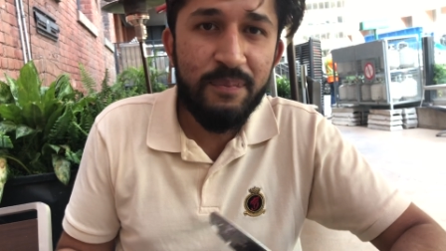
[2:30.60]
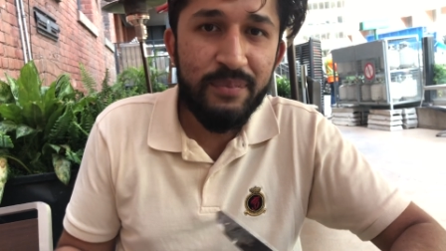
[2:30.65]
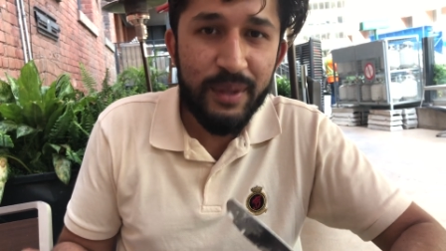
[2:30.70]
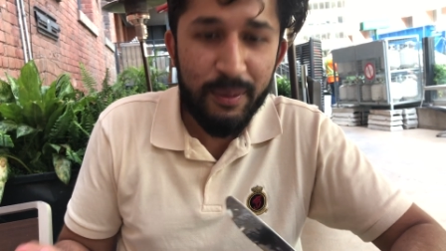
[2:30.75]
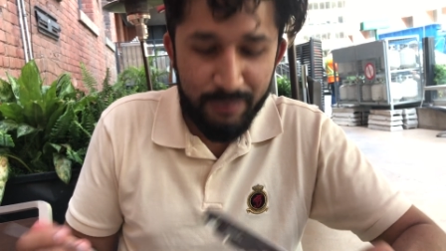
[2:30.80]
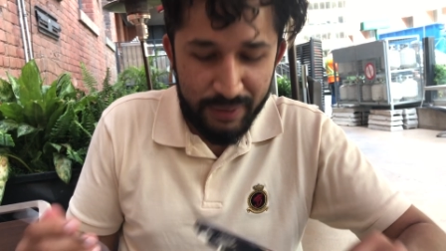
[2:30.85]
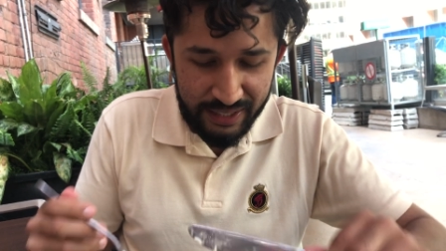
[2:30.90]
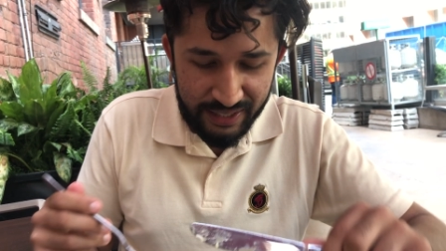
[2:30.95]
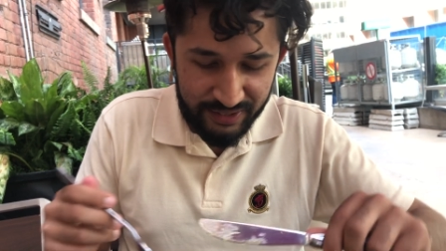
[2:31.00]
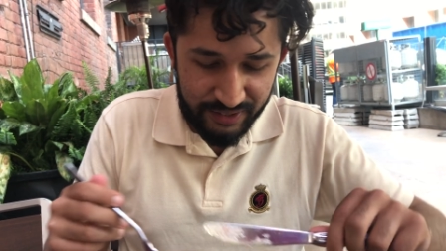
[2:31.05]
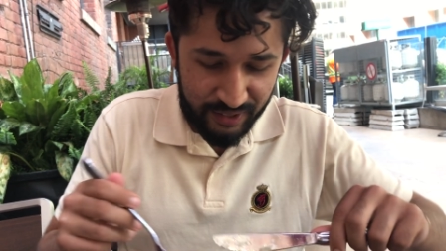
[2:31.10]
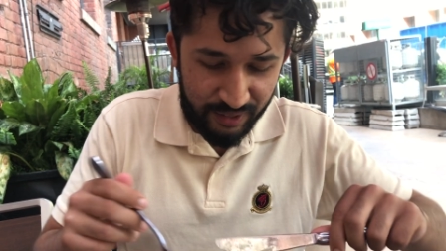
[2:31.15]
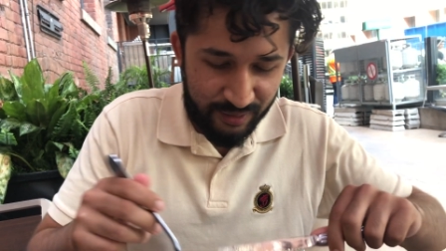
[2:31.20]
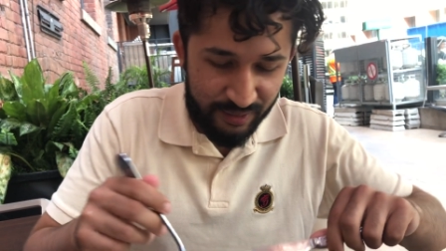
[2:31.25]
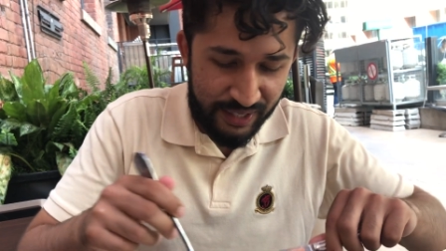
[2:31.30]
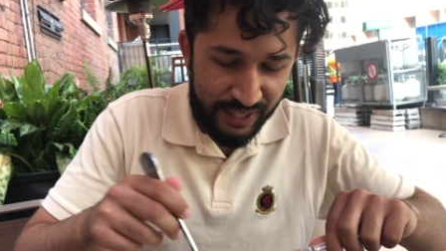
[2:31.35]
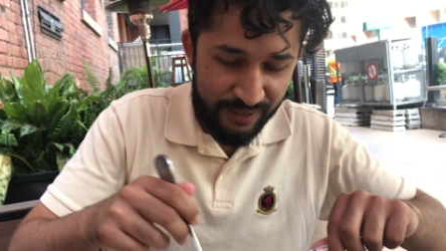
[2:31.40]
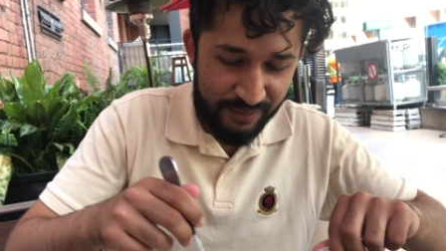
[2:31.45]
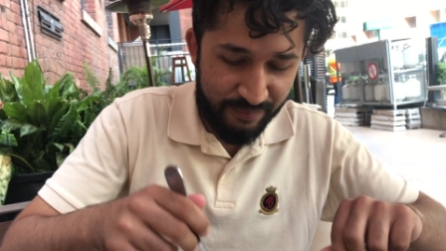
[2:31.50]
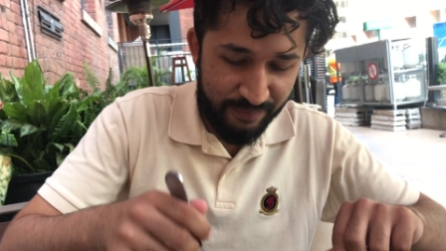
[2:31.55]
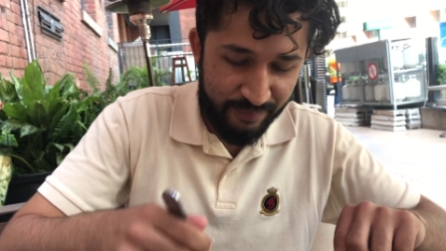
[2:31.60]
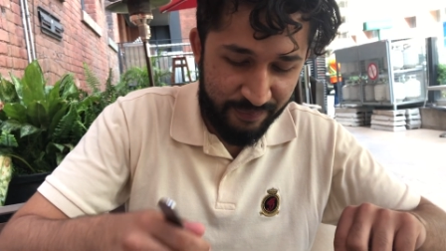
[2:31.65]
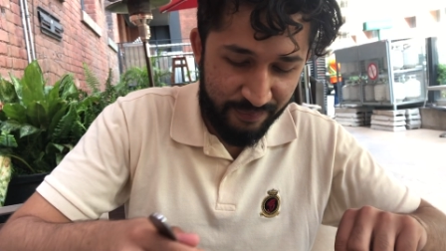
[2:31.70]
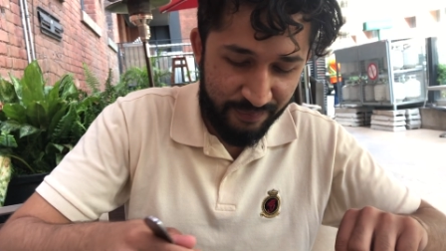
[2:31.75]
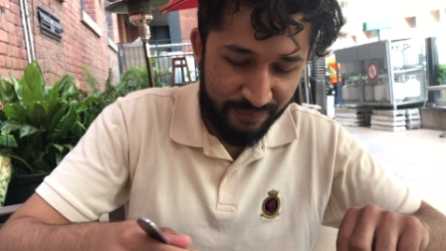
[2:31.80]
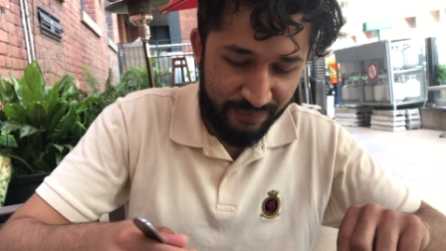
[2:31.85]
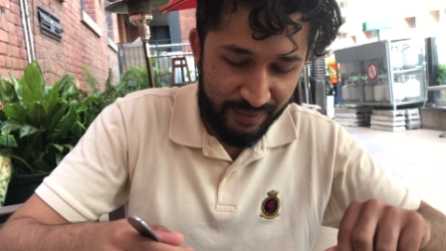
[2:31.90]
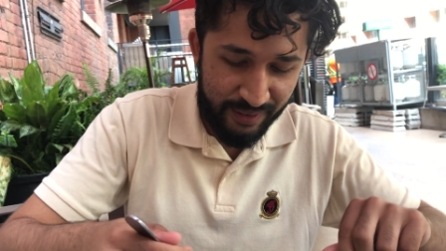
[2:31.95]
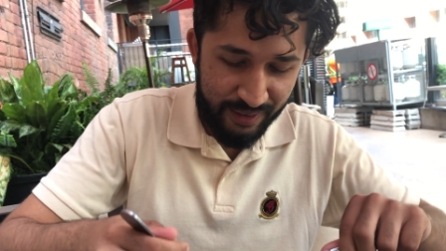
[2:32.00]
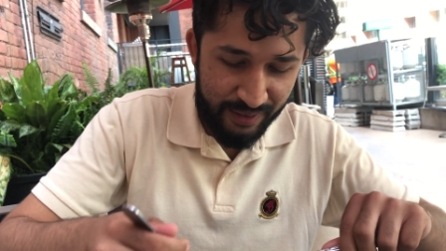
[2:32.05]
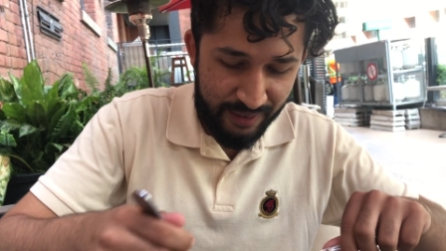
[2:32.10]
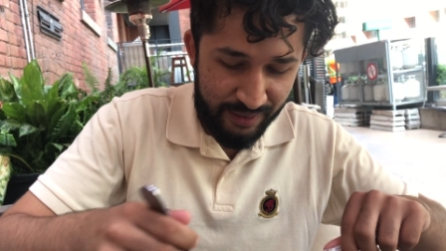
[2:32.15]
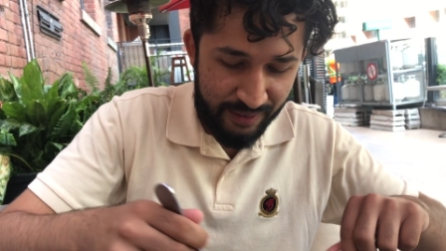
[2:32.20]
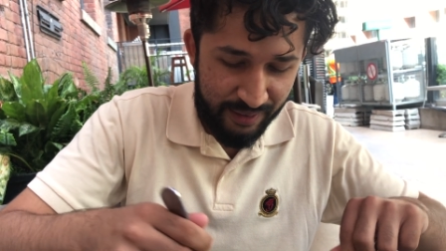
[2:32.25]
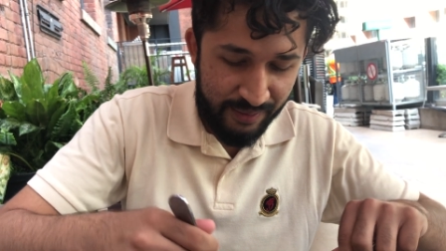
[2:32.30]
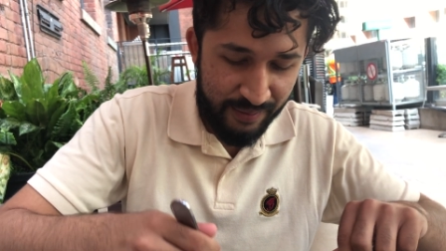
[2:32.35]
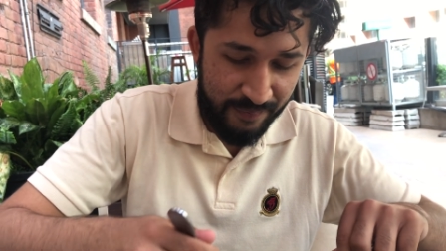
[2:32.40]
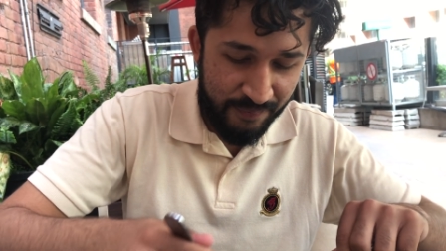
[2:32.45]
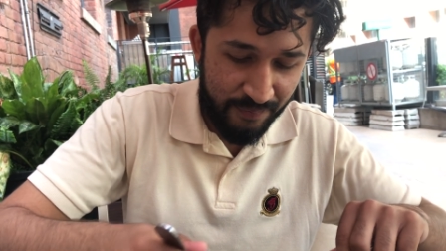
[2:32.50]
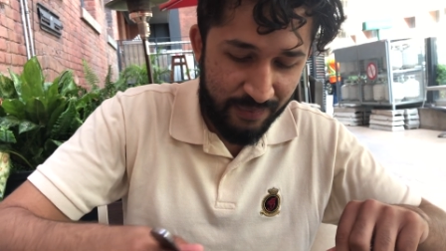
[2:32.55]
The beet is alright,
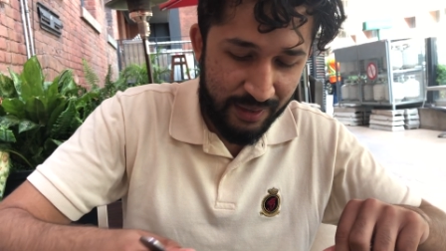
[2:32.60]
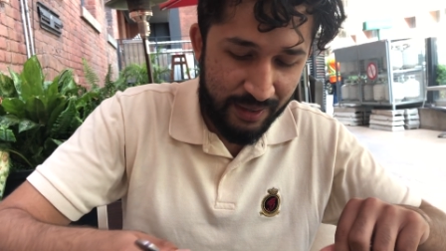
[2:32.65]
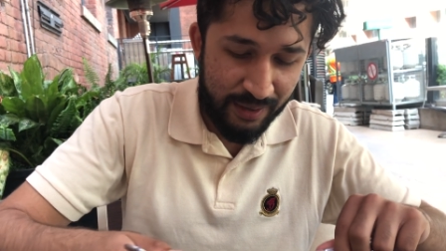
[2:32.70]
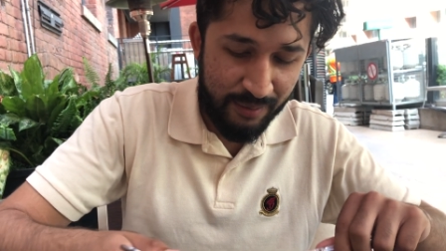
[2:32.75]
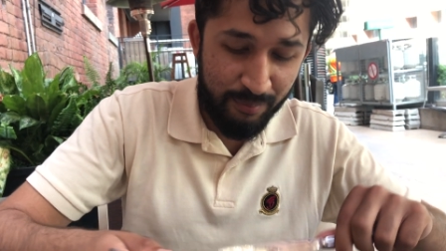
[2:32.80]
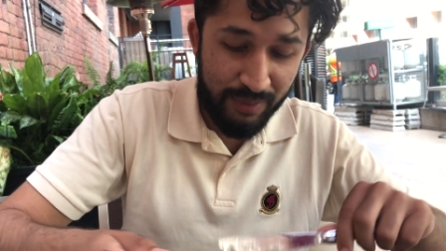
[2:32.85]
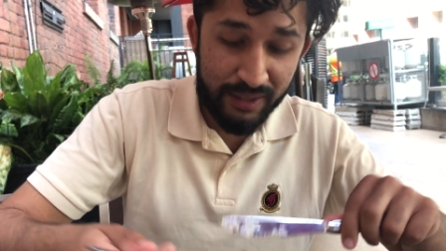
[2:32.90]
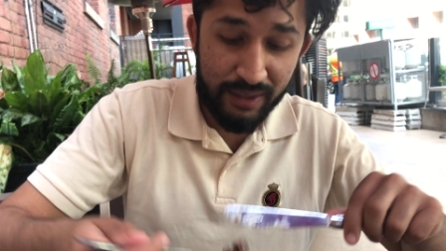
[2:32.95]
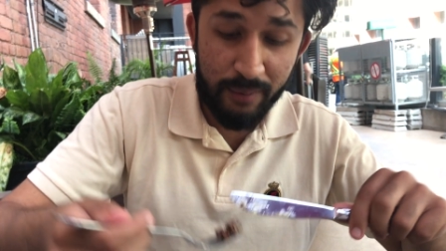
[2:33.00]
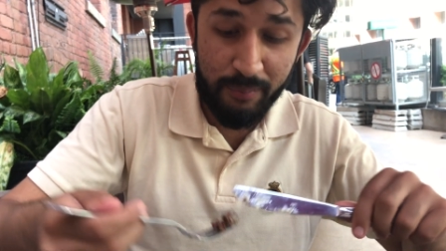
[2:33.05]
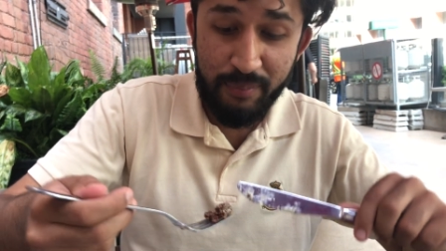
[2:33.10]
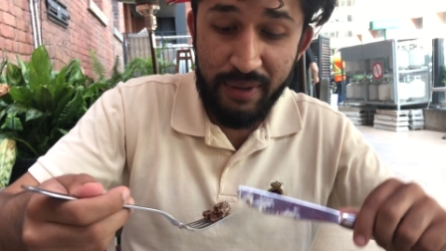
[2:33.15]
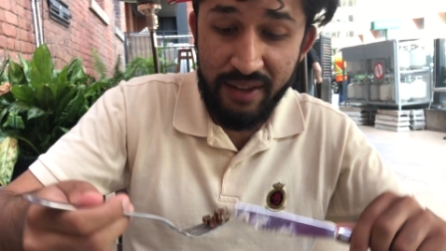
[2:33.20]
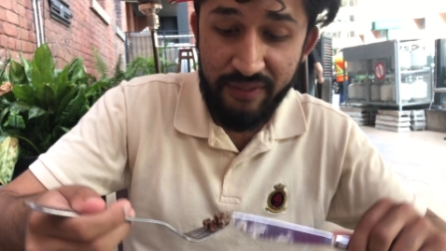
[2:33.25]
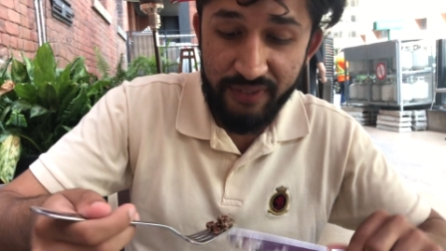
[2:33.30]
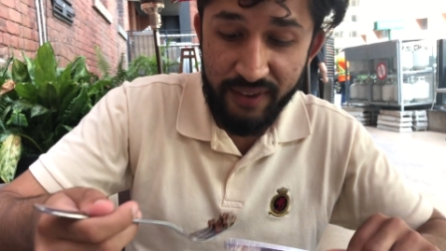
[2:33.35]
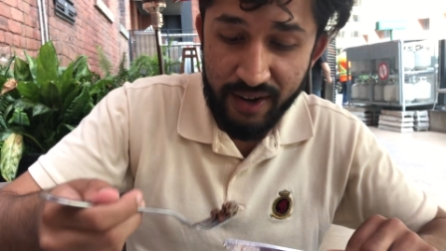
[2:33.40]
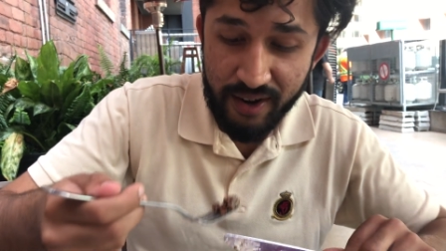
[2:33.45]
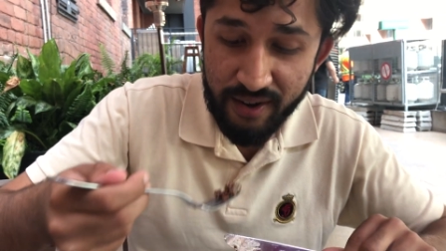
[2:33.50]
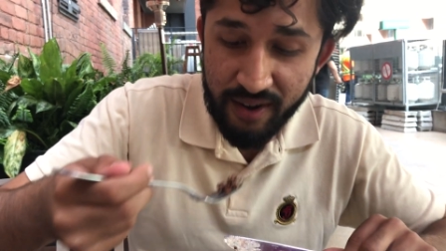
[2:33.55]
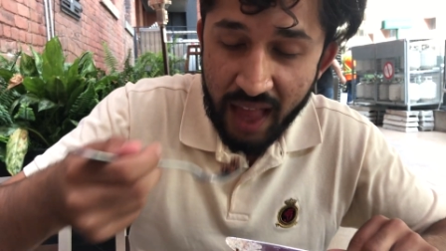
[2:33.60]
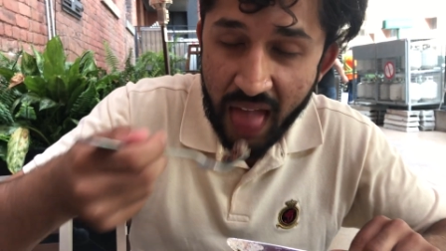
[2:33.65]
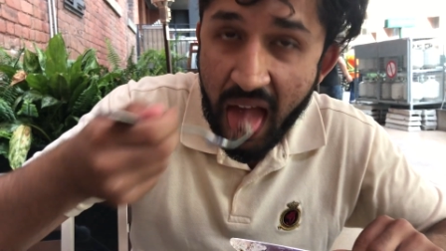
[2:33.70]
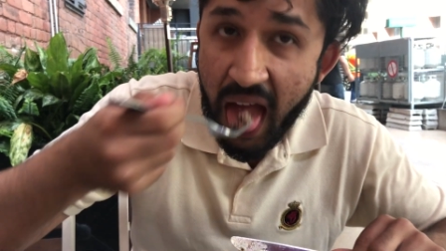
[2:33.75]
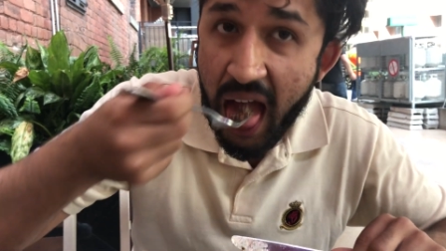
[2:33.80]
but the beef here